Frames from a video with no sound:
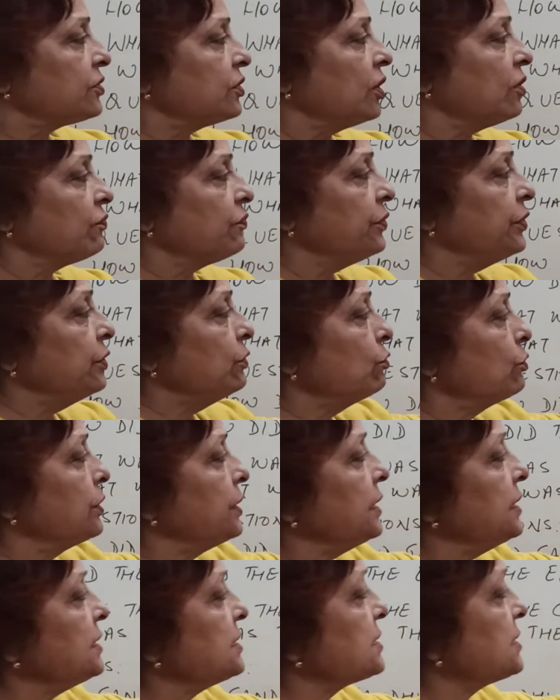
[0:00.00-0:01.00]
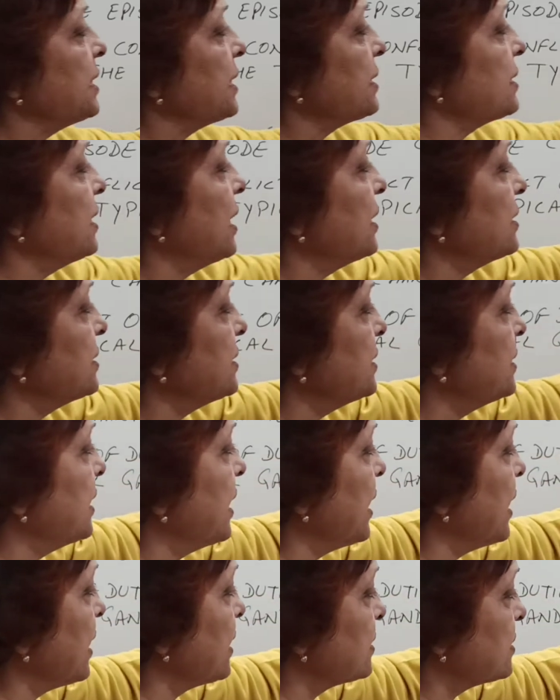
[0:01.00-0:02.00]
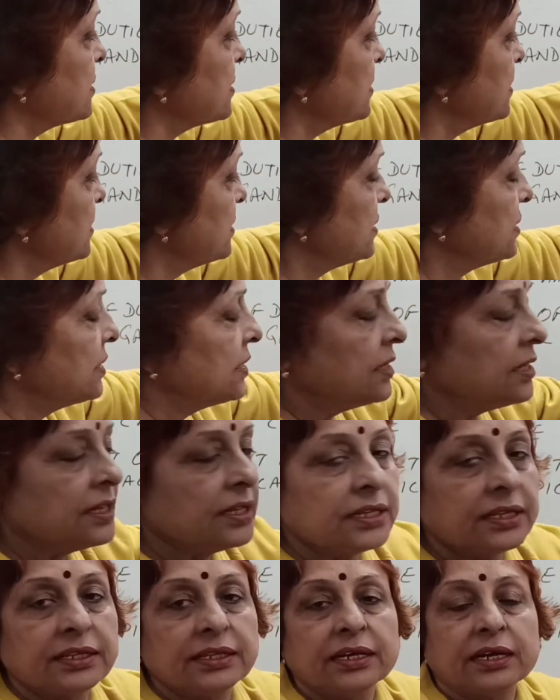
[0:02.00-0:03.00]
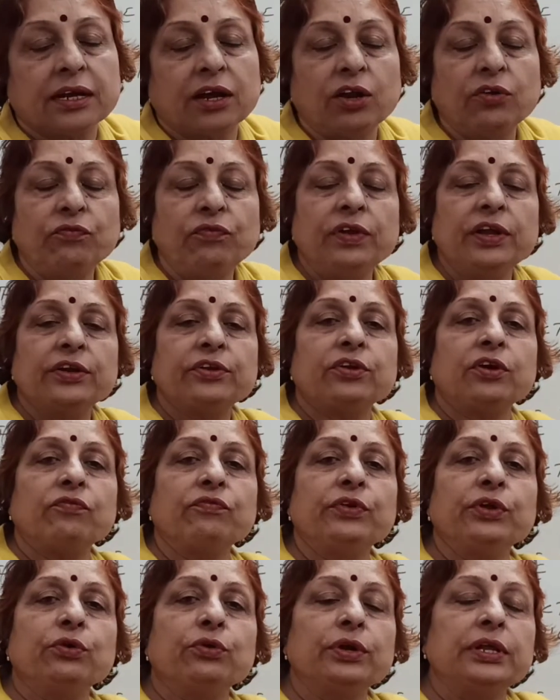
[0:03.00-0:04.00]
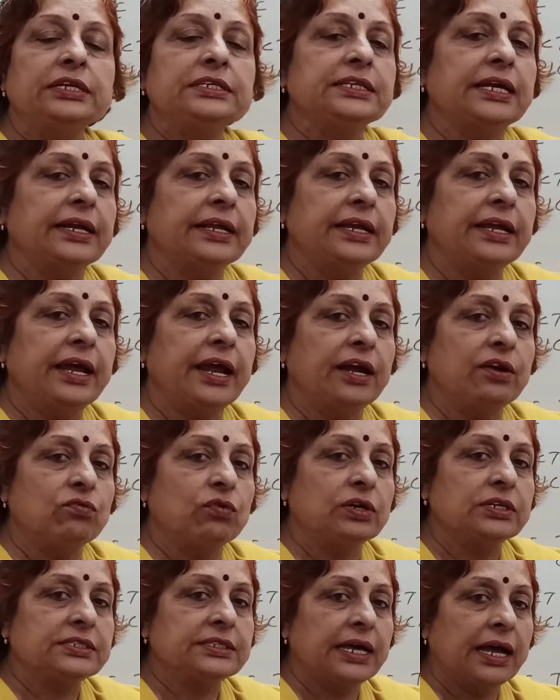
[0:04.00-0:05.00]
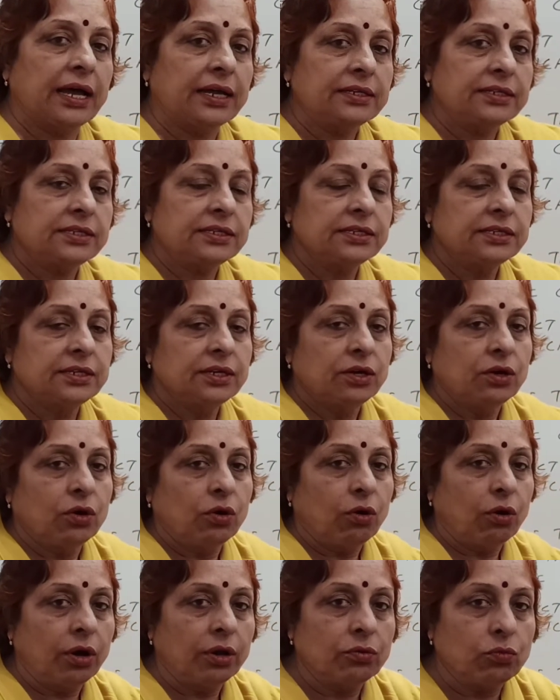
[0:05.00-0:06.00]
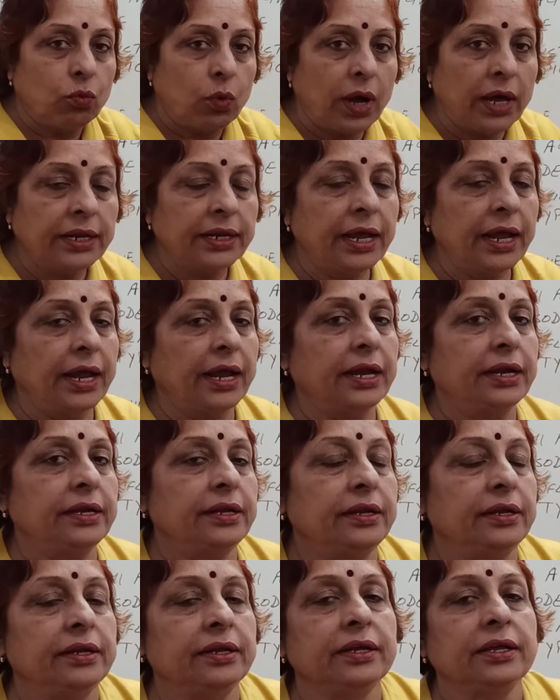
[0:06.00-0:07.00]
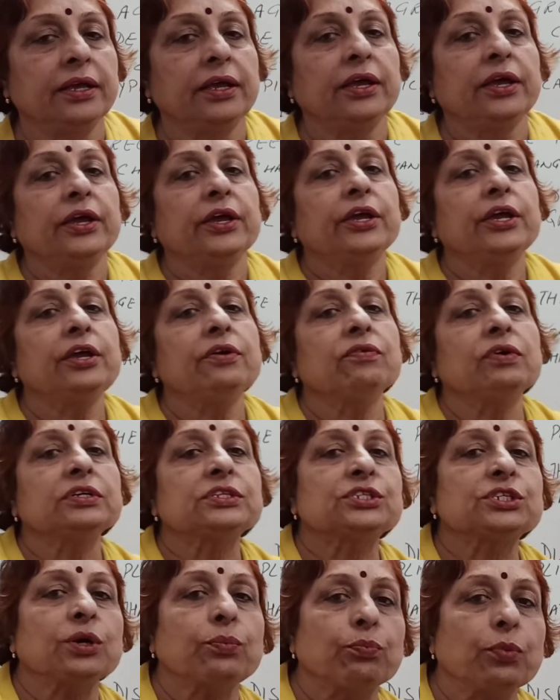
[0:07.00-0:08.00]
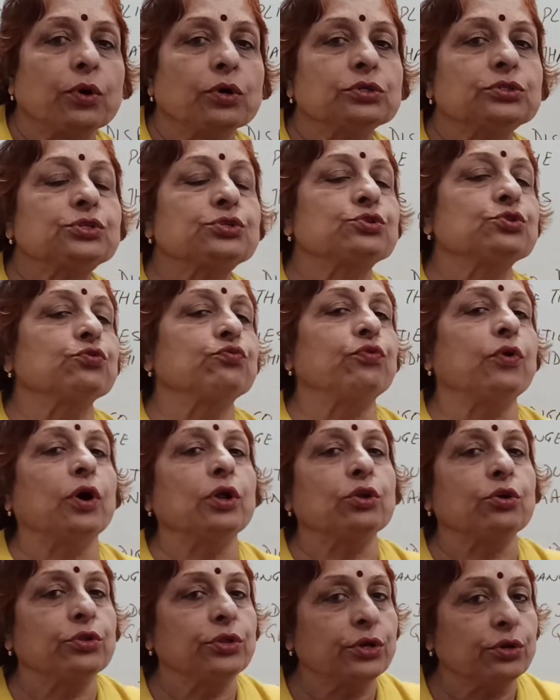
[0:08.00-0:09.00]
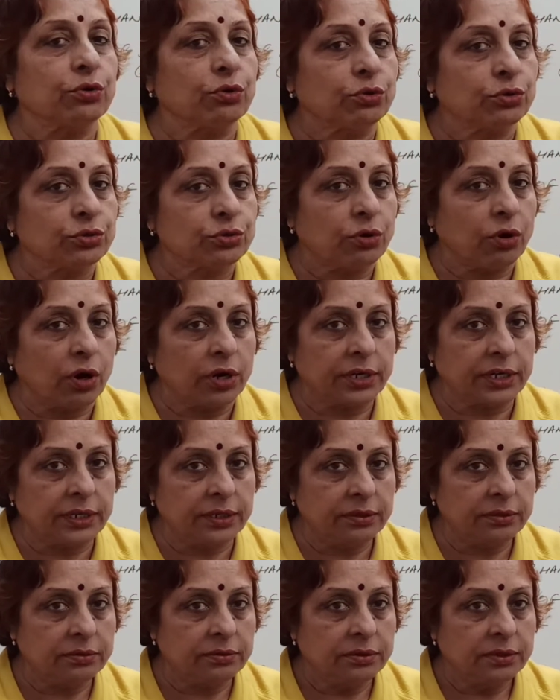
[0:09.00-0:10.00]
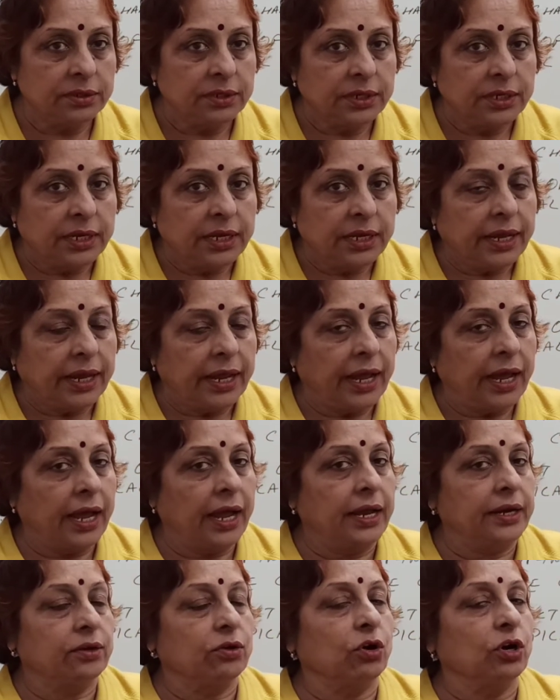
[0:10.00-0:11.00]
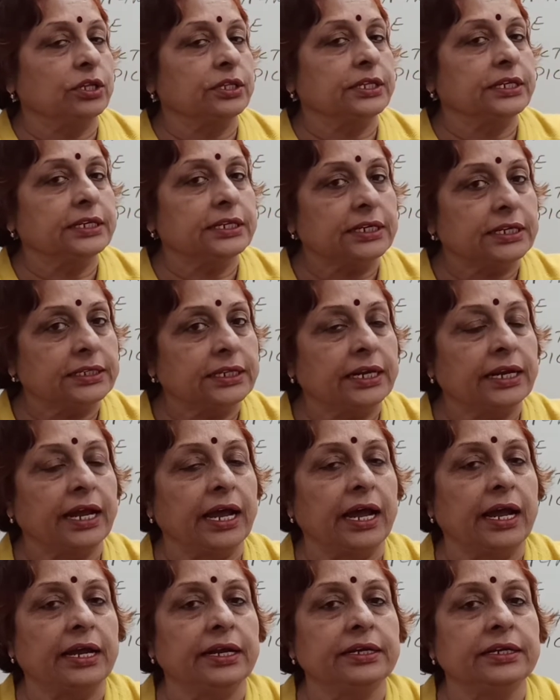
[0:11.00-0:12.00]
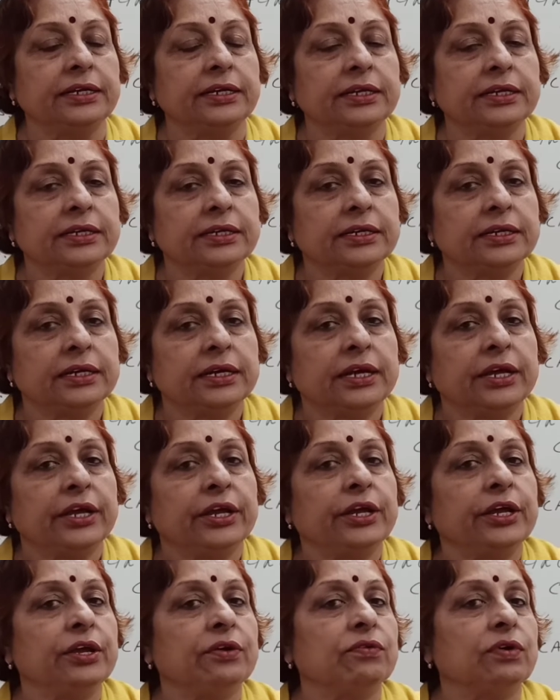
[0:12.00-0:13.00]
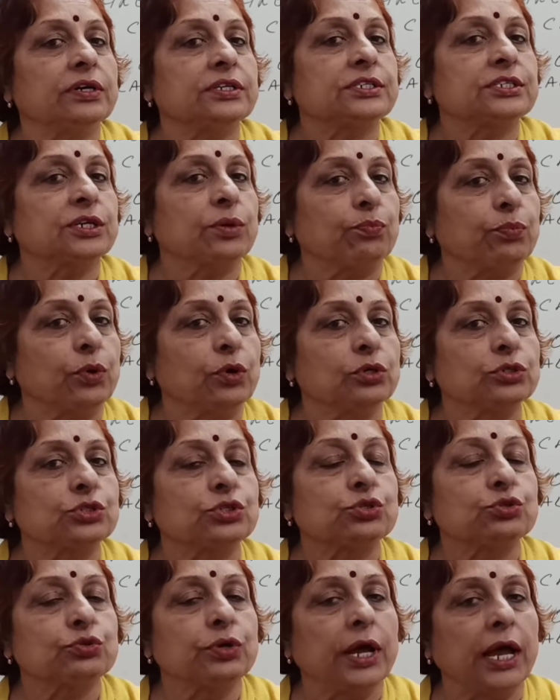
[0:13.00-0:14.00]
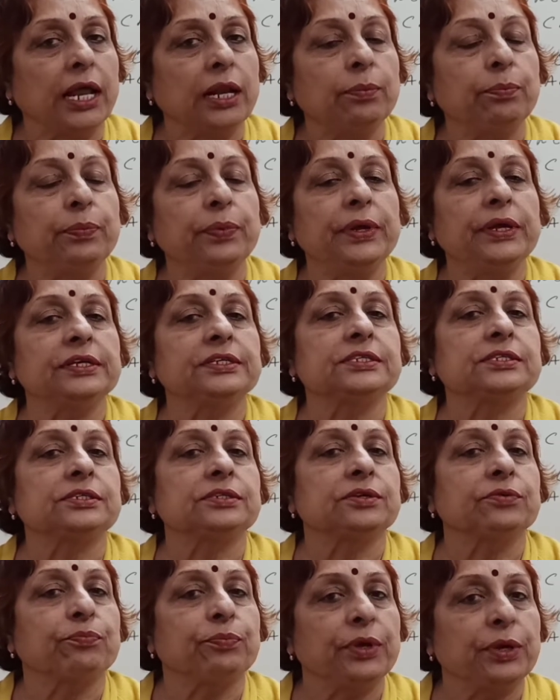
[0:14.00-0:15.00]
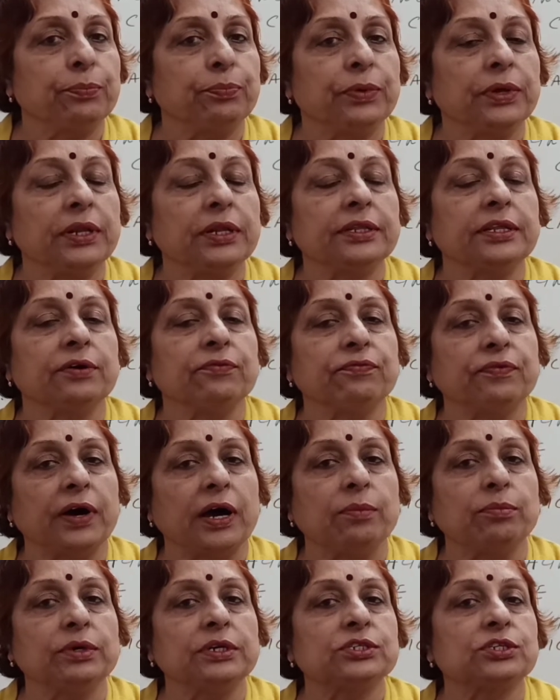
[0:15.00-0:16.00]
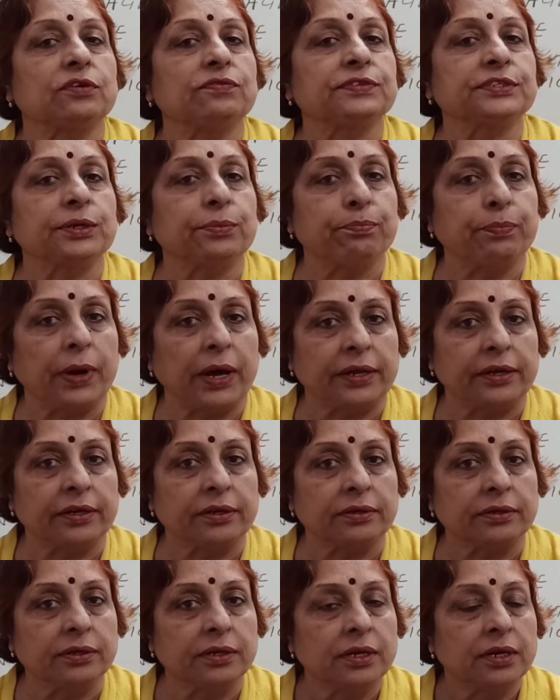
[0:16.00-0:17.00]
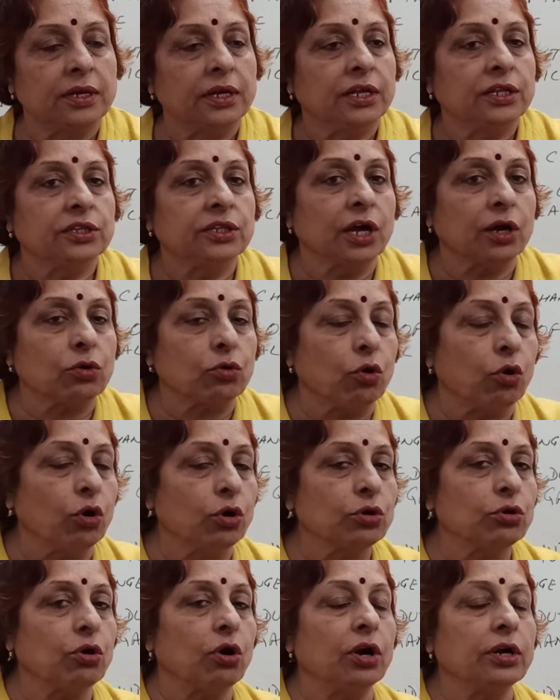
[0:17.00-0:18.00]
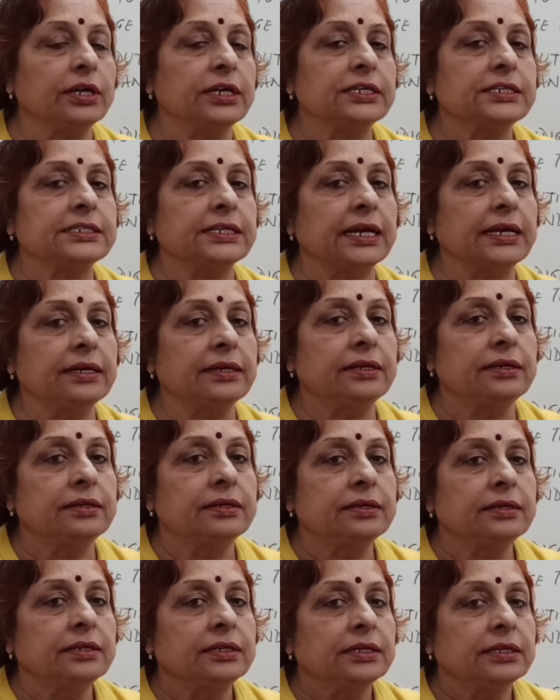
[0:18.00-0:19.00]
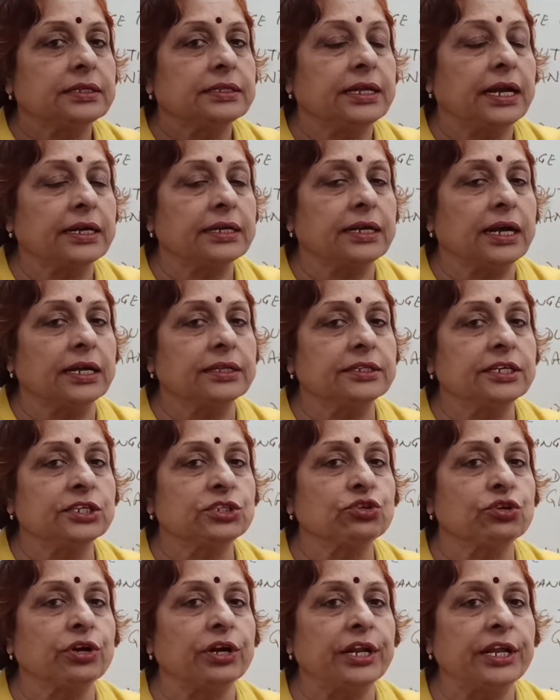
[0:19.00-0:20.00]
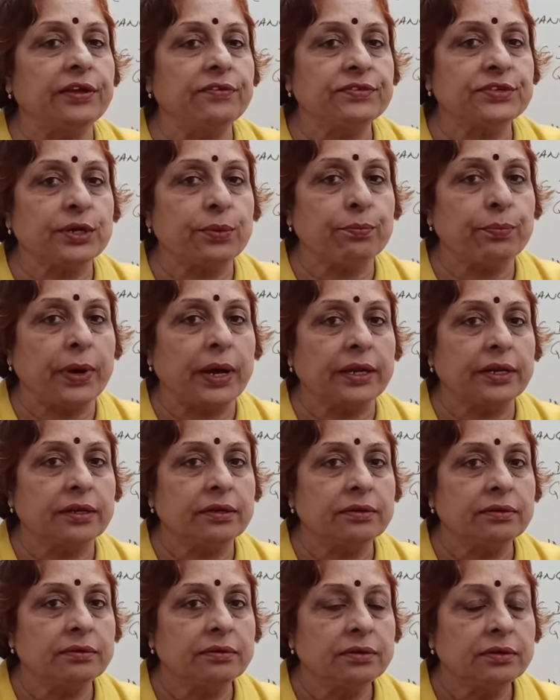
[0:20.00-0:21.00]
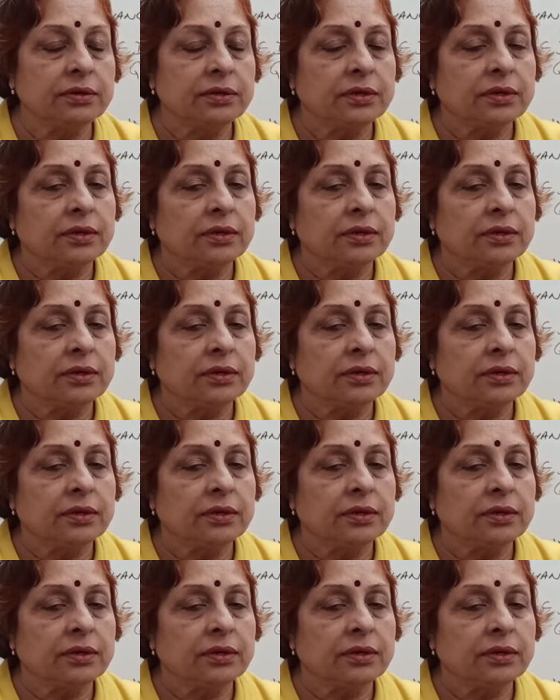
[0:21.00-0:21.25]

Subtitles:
of duties that Gandhi had? The conflict of duties that he had was that on one hand he was supposed to follow the court order and on the other hand he was supposed to help his people, the farmers of Champaran. The court order said that Gandhi should leave Champaran,